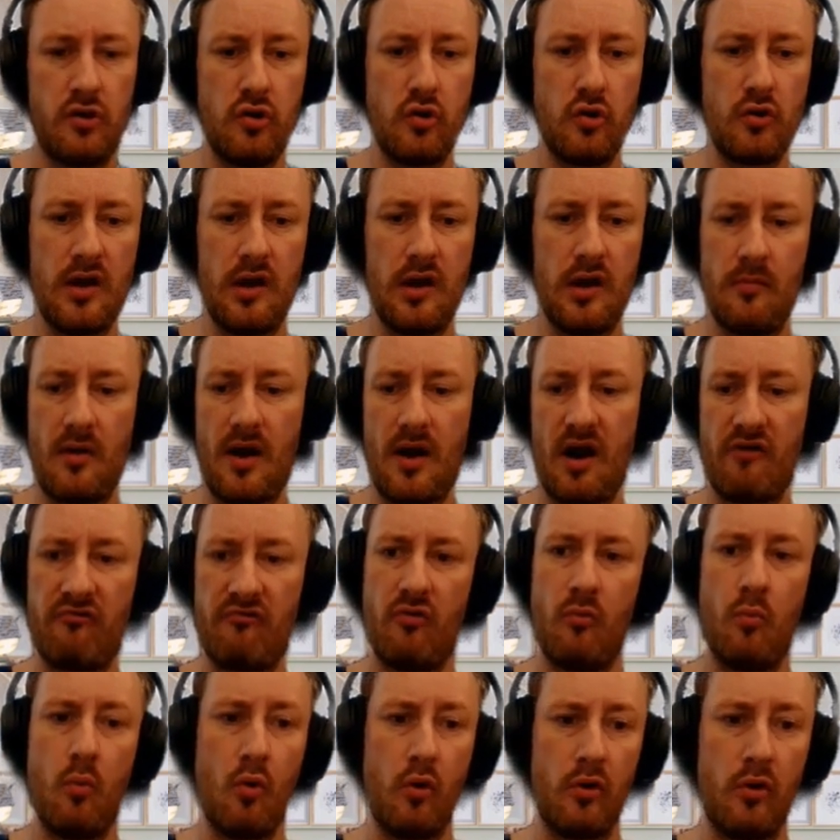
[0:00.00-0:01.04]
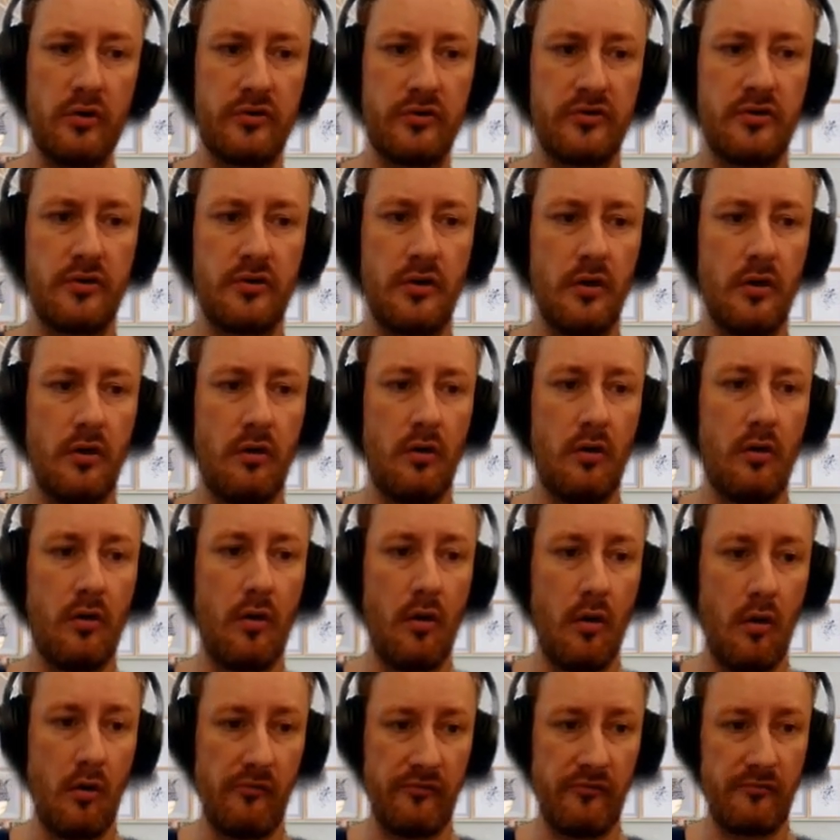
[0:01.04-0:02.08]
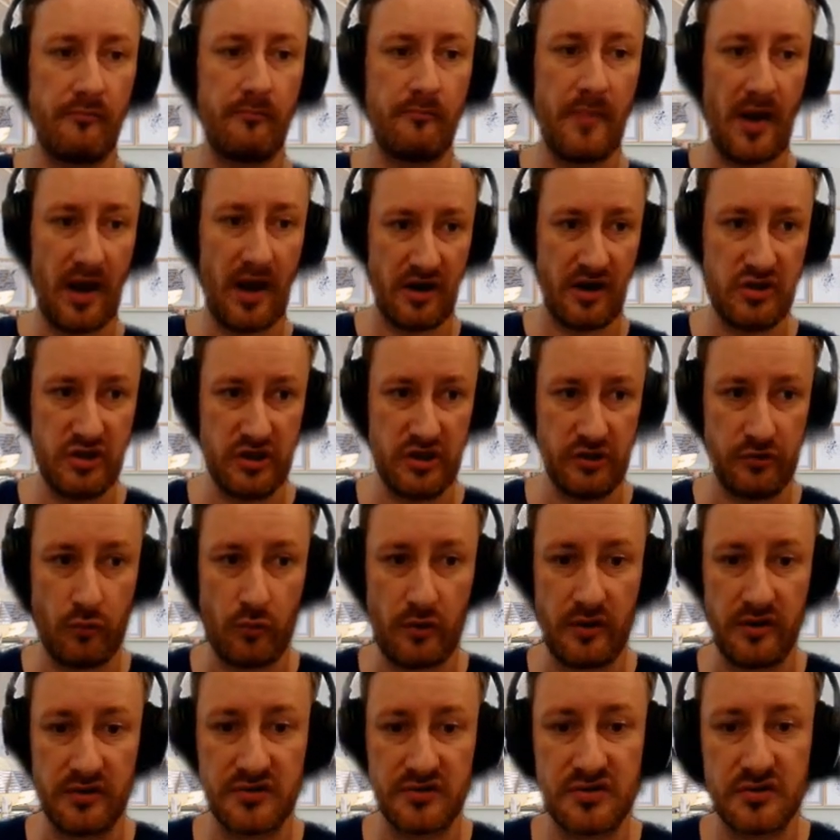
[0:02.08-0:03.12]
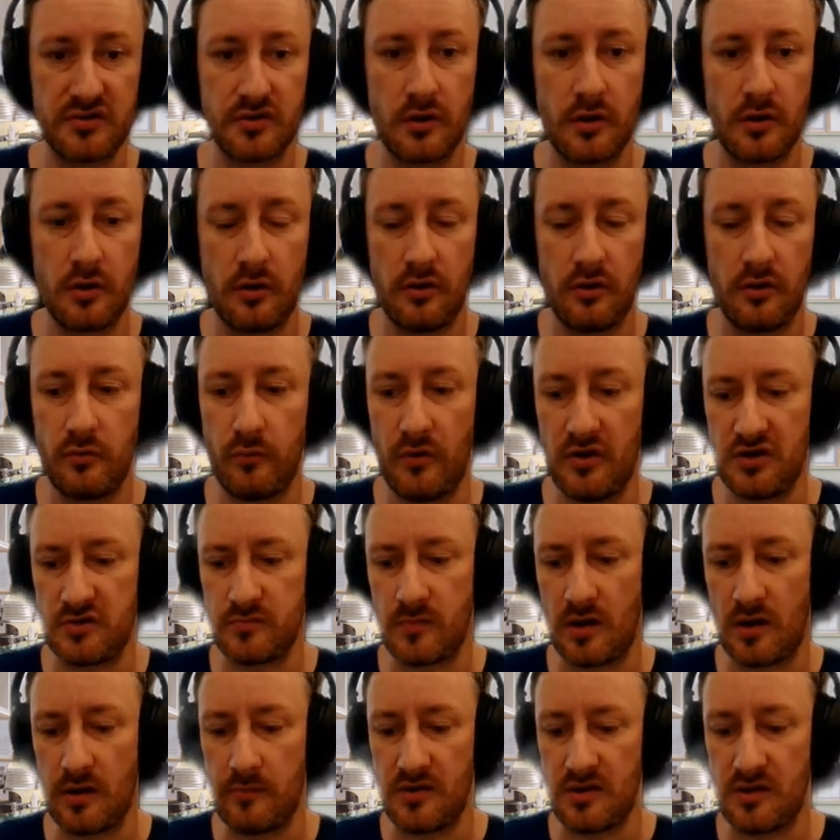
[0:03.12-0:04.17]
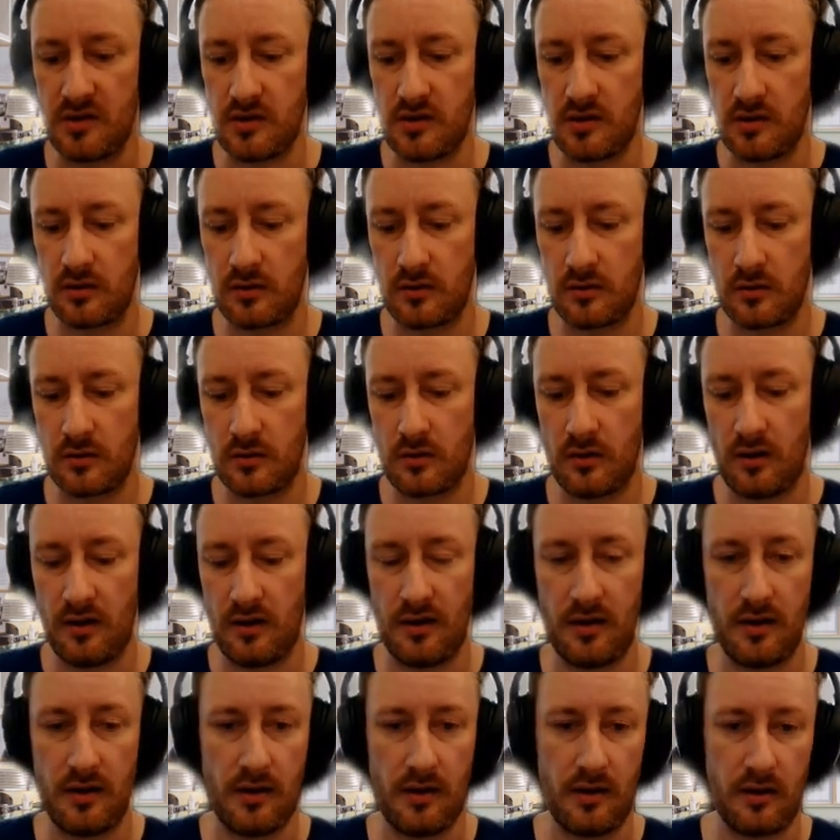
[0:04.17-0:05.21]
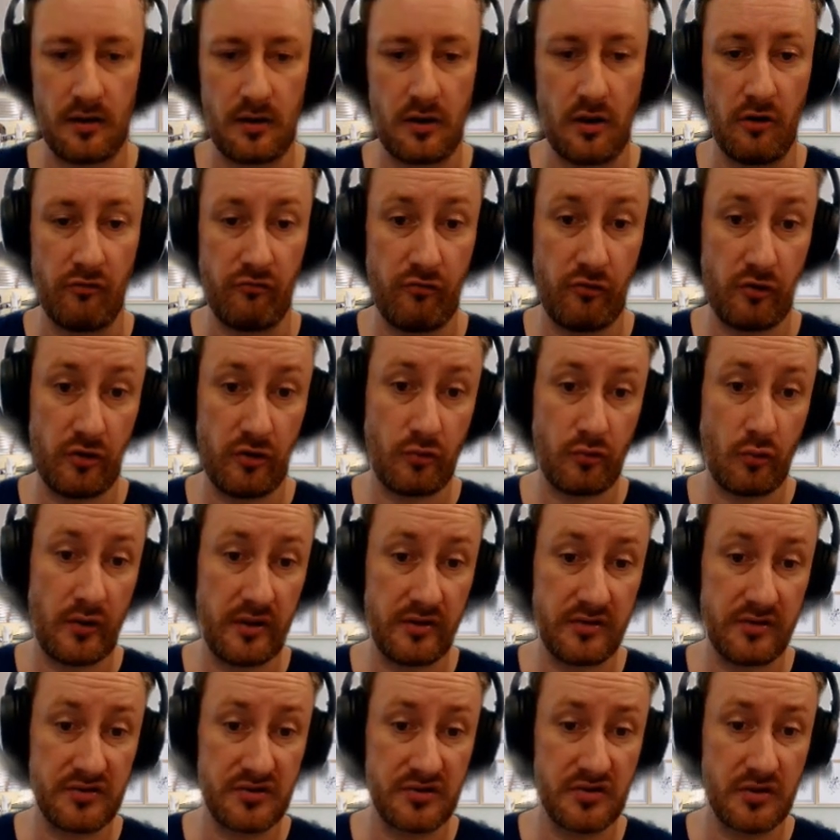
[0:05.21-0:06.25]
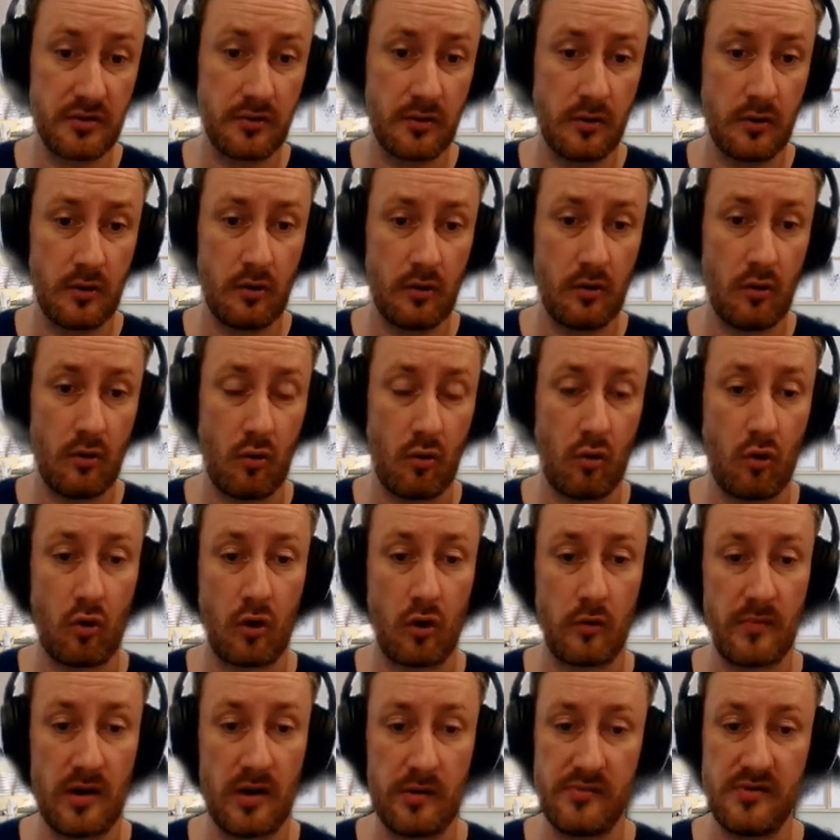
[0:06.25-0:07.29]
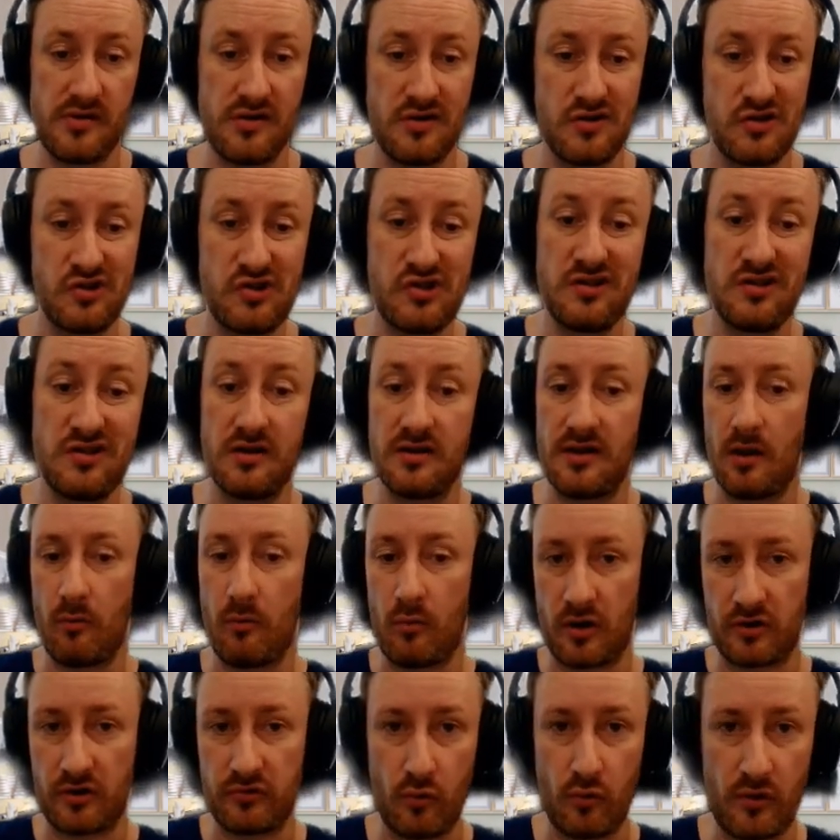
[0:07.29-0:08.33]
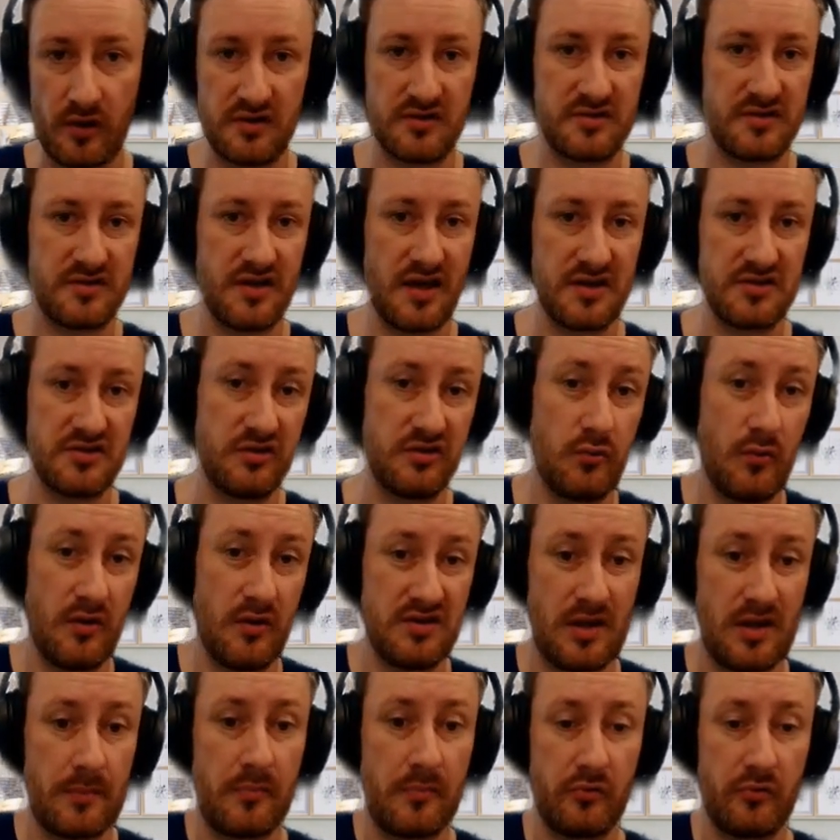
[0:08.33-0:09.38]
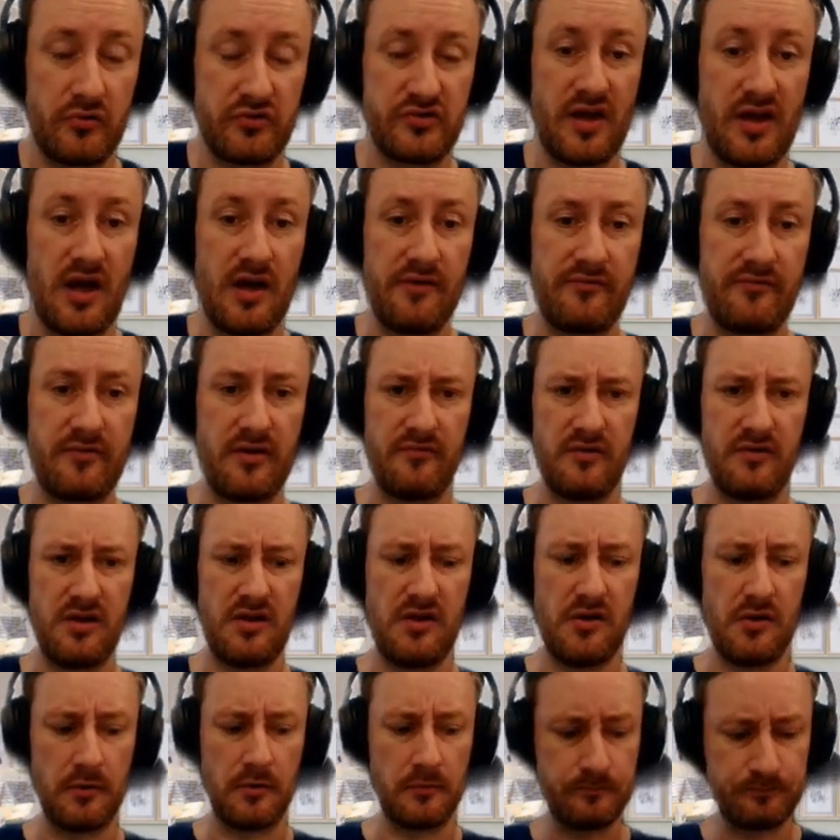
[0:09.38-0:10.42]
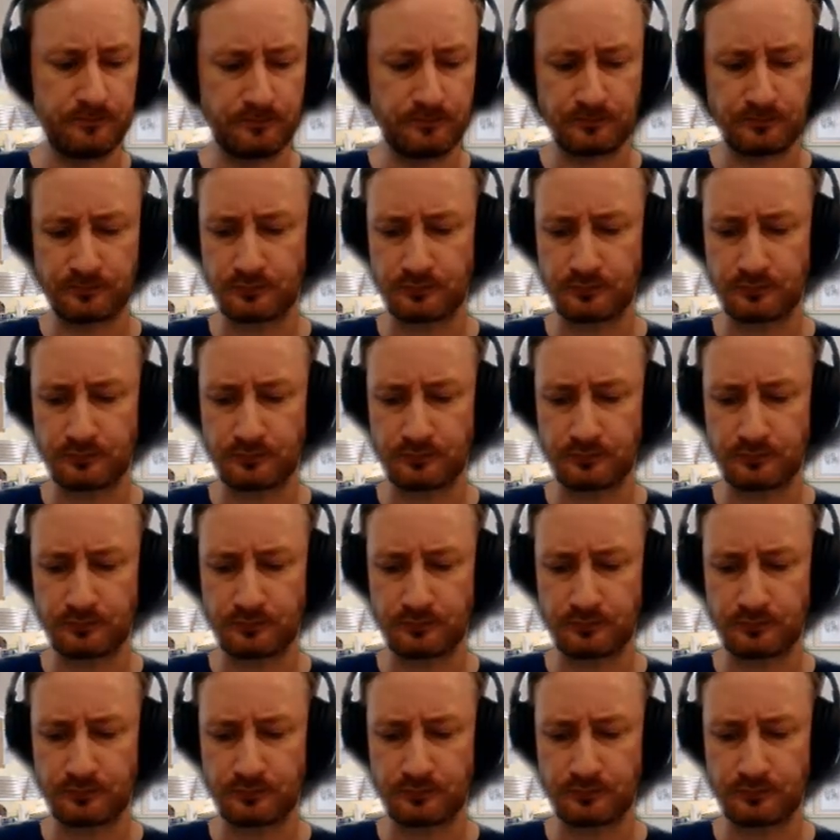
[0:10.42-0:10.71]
You get a reward of Parachain tokens, which might be Karura tokens, or maybe Shiden network tokens, as the two examples that I've given here.